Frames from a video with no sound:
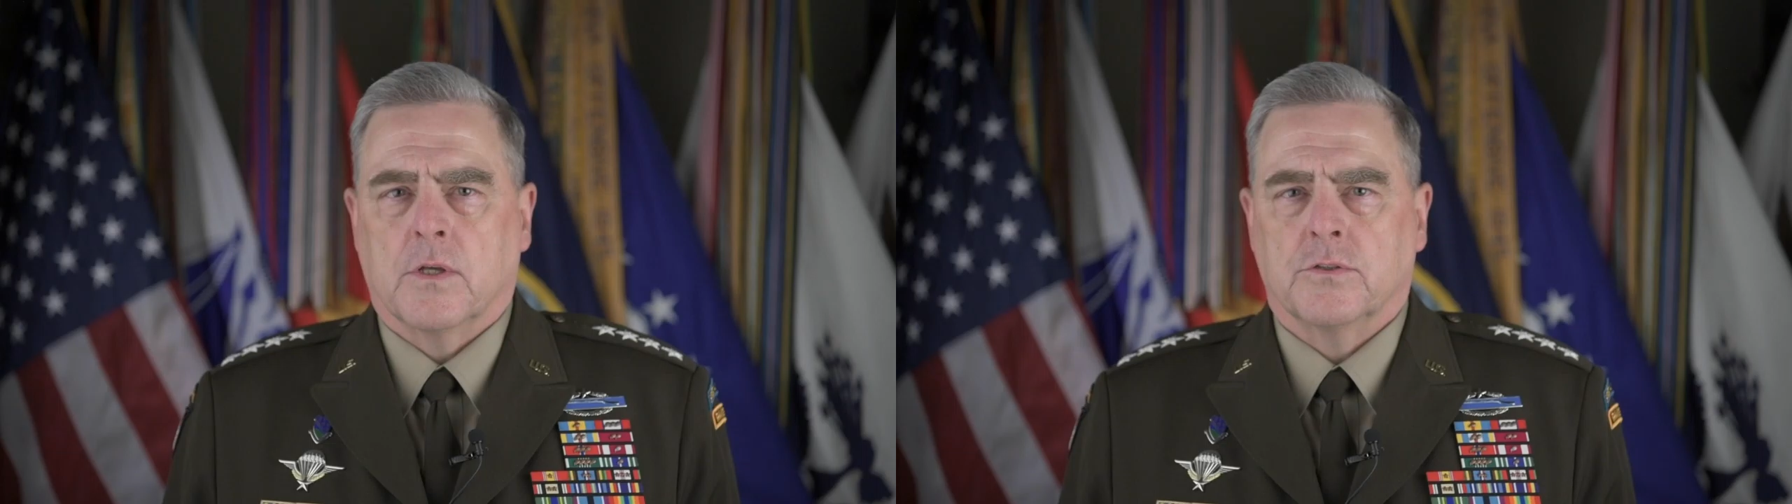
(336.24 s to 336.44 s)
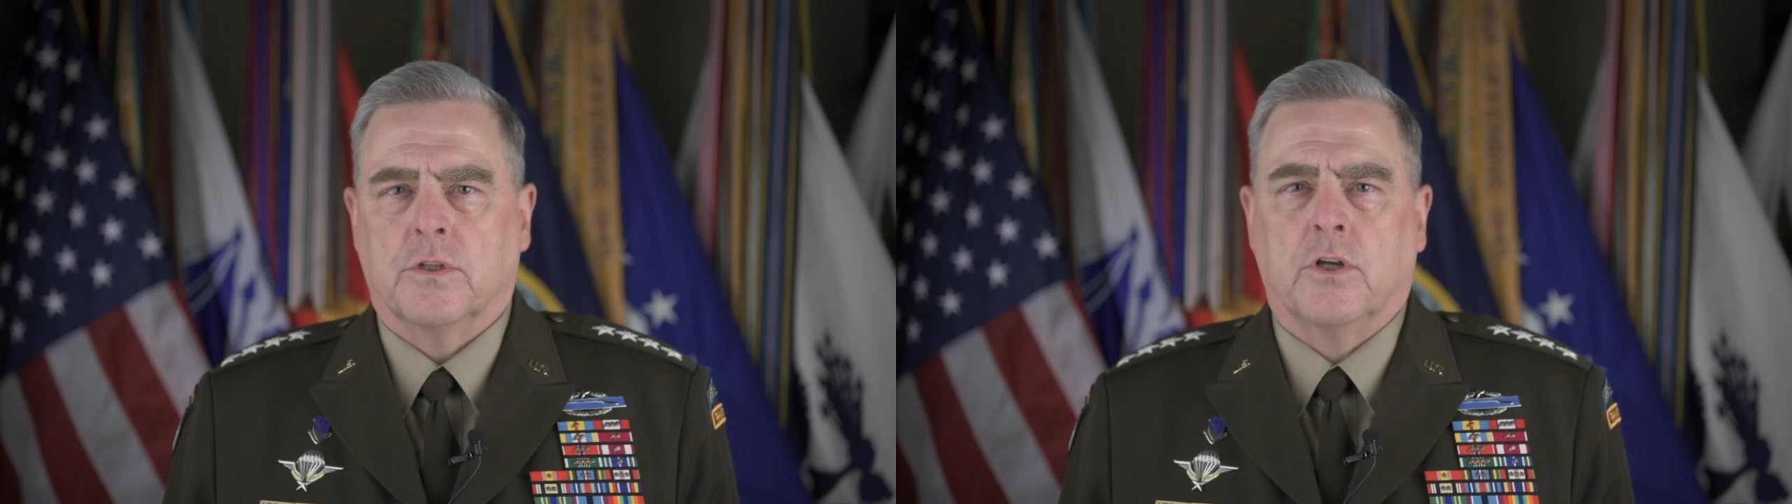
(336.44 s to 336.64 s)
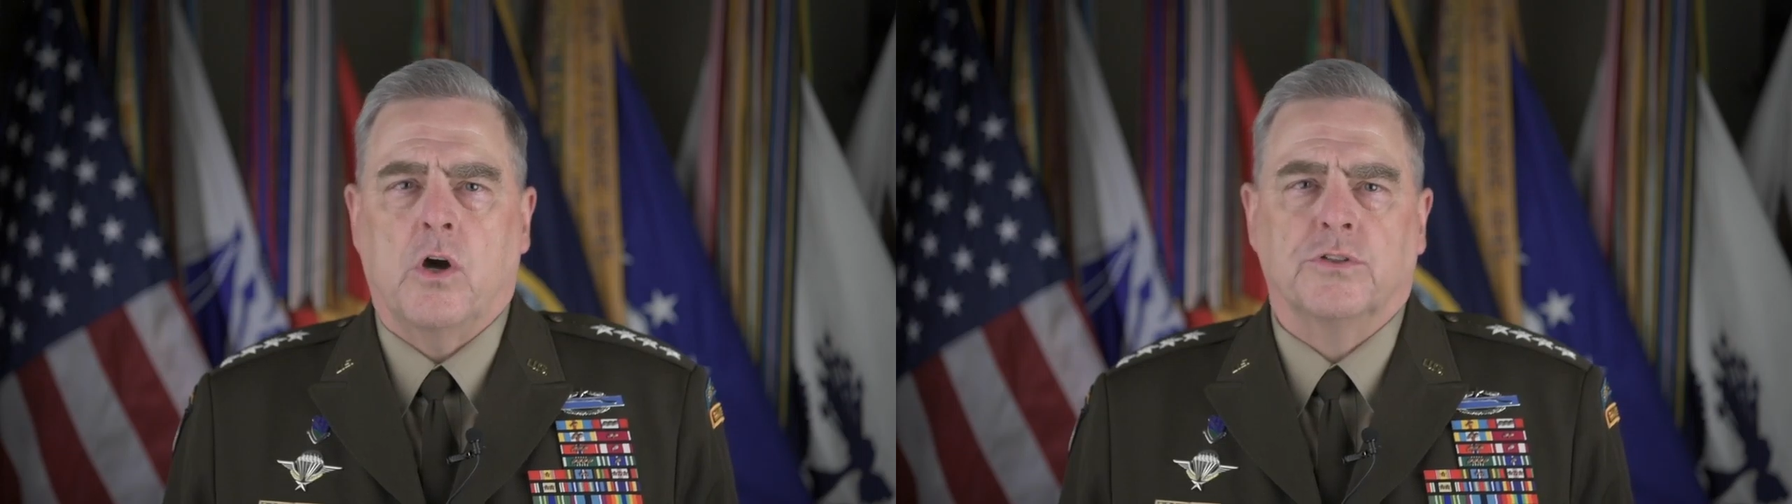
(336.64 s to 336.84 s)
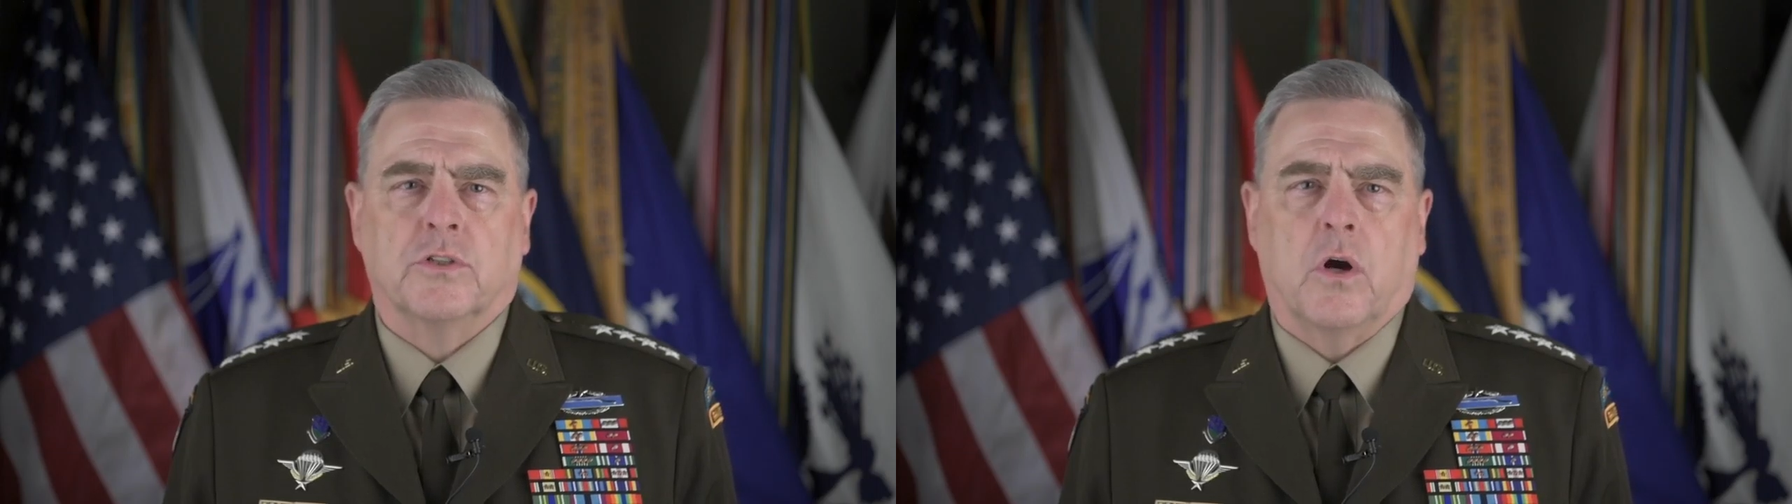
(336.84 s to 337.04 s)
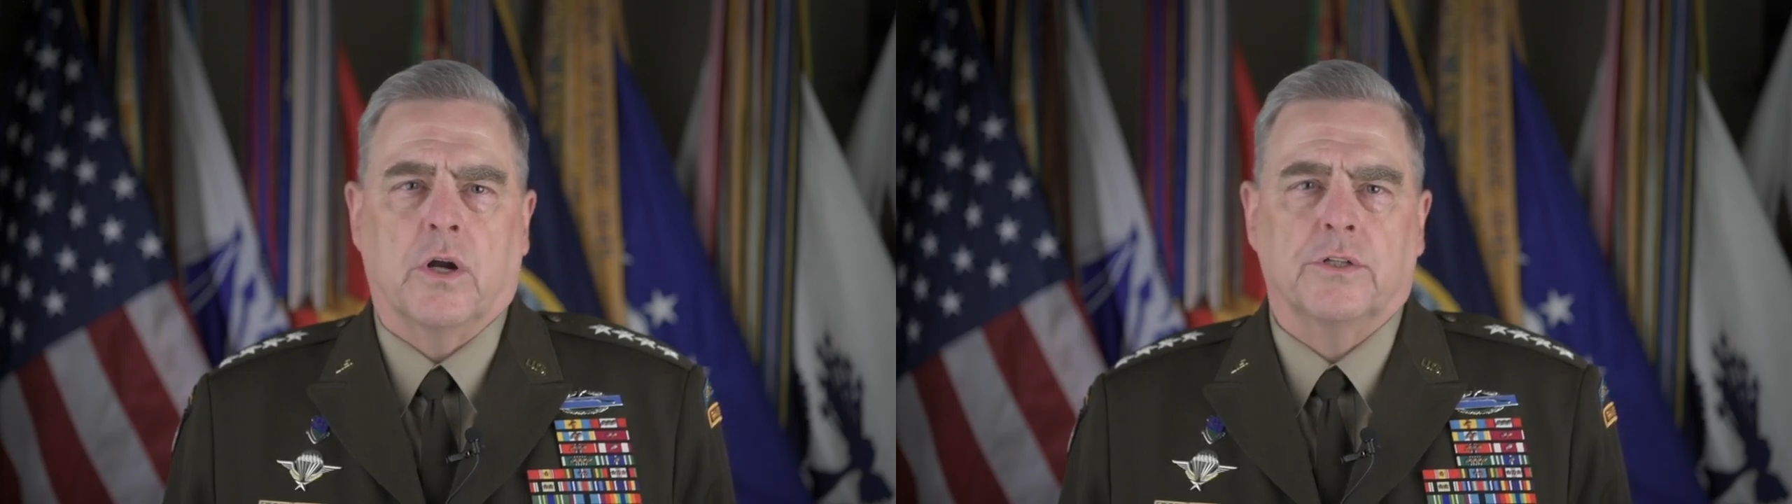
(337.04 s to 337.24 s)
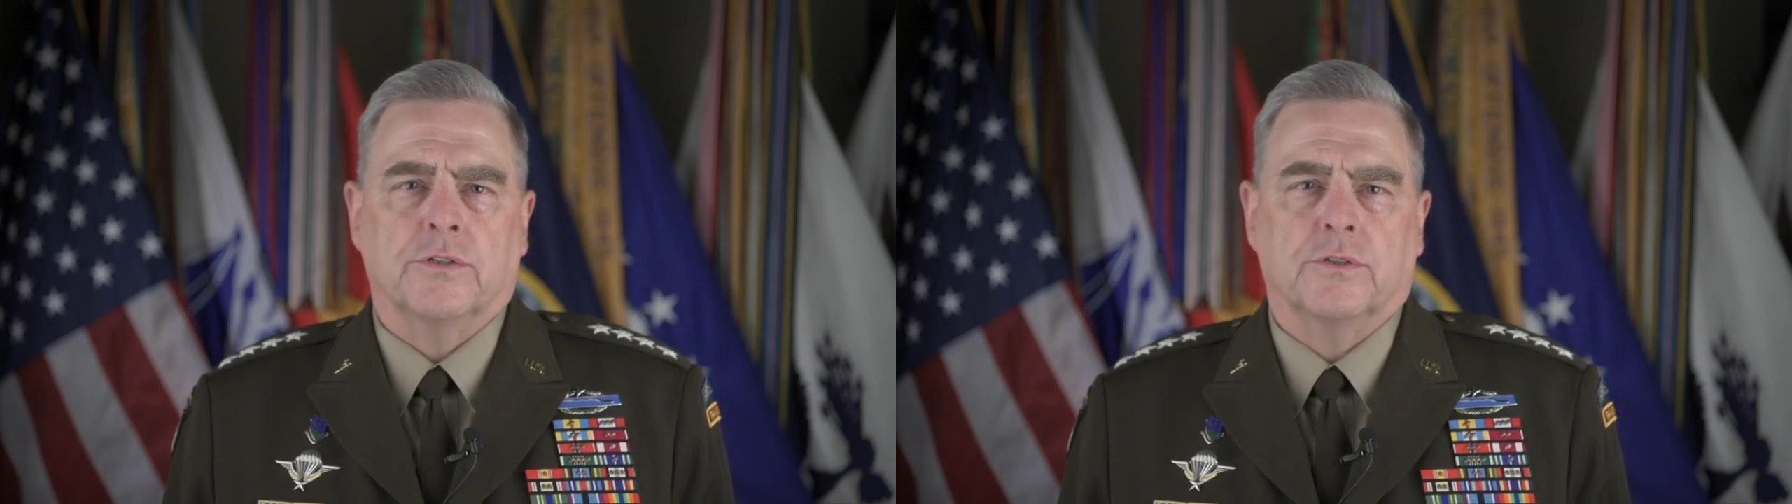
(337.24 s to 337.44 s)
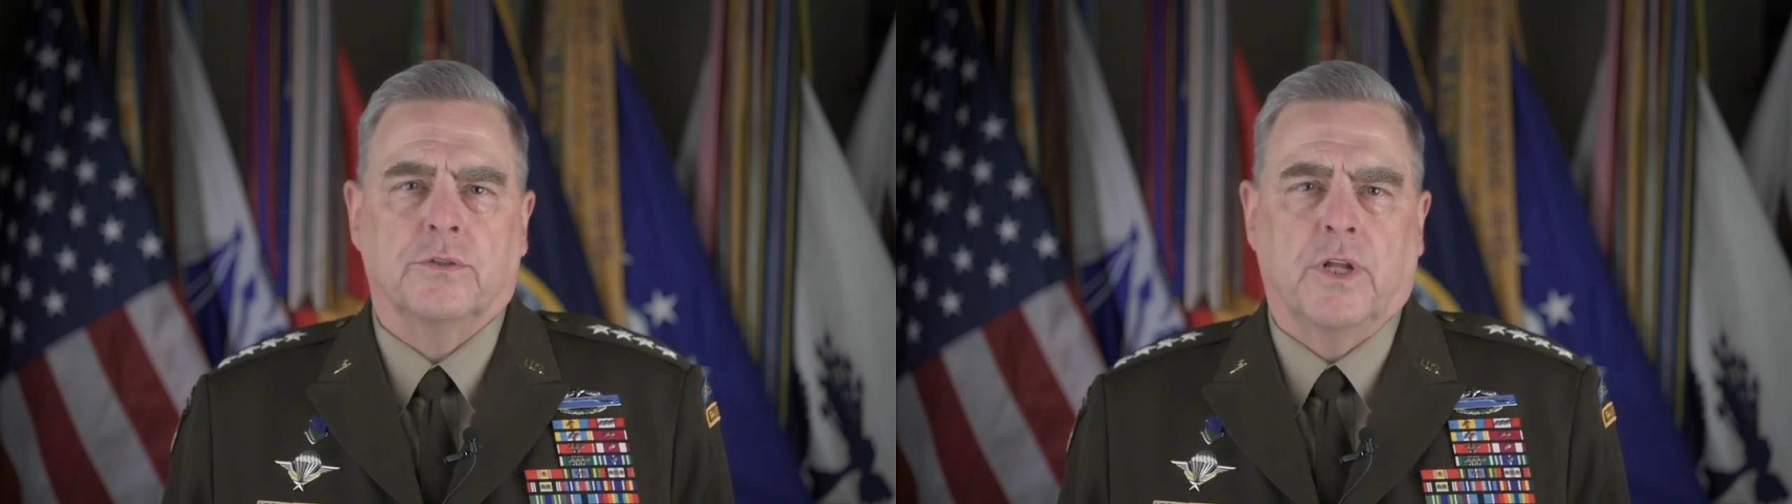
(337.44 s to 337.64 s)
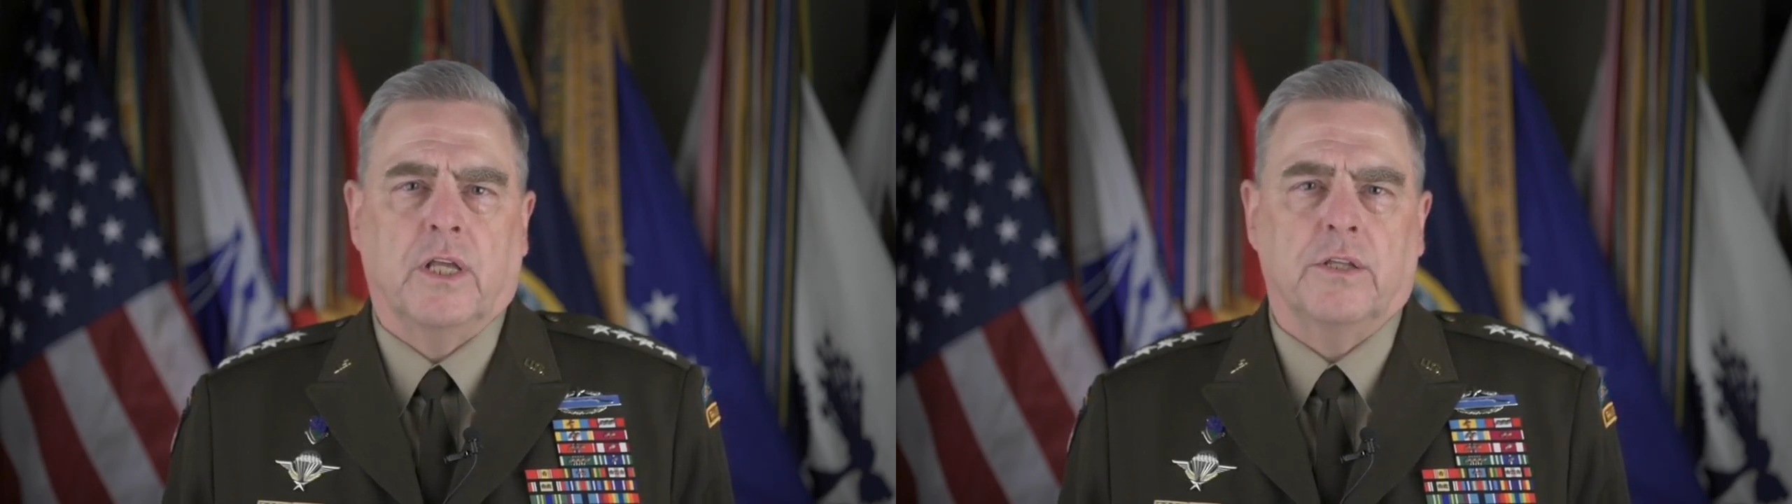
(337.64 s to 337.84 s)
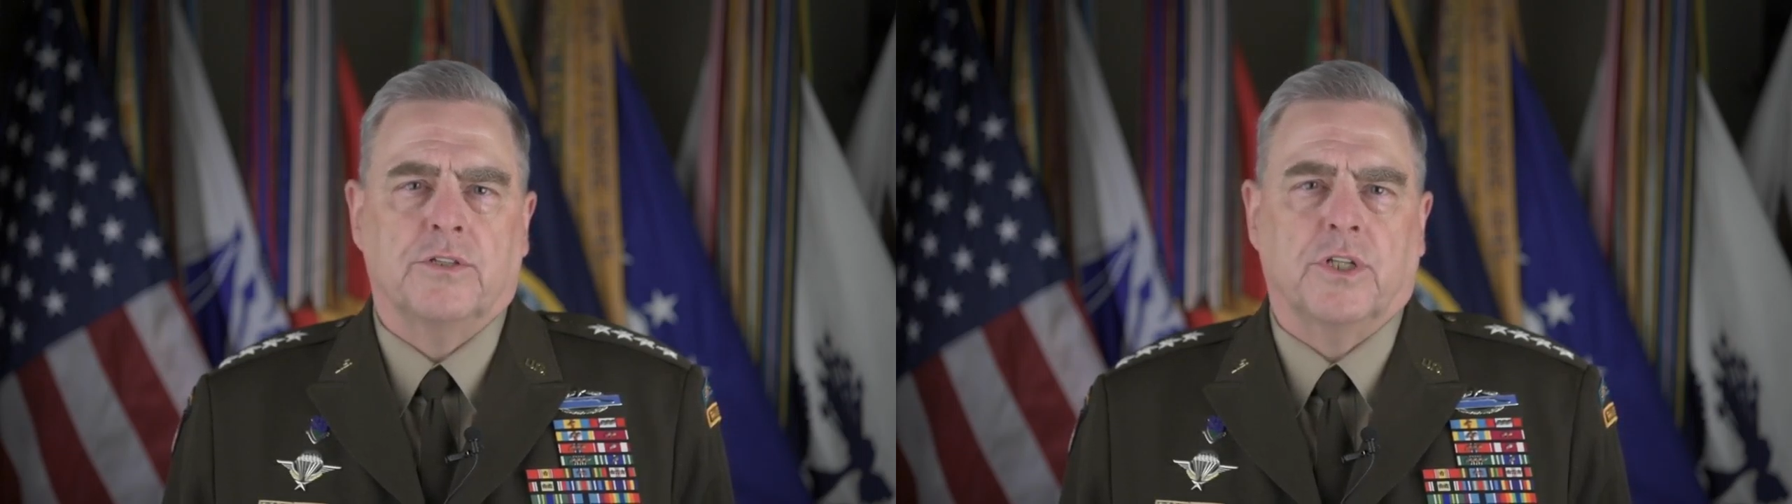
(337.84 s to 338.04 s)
So the Coast Guard is uniquely